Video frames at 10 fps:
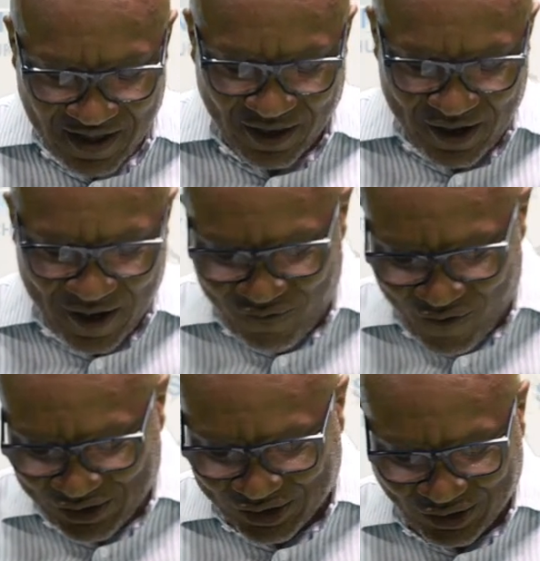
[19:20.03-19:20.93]
looking
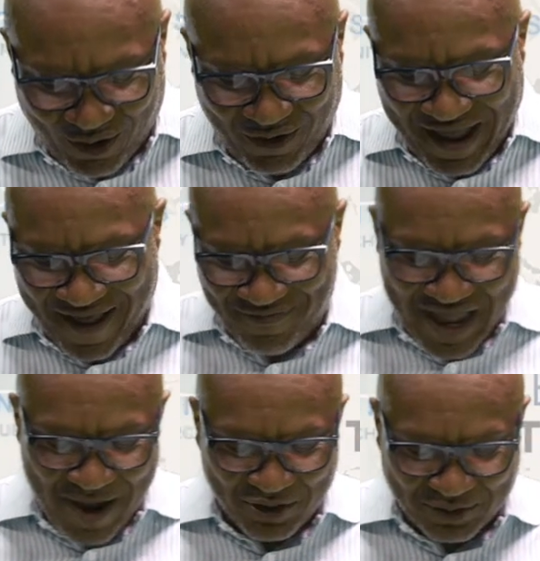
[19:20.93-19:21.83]
for a story and
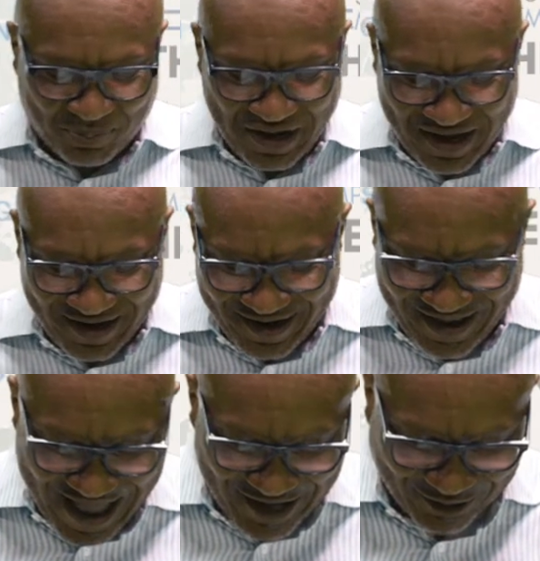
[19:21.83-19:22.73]
neighbors bringing in
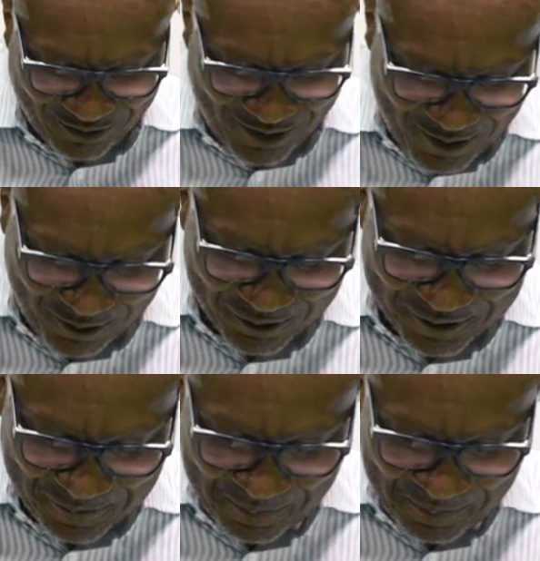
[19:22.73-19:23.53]
casseroles.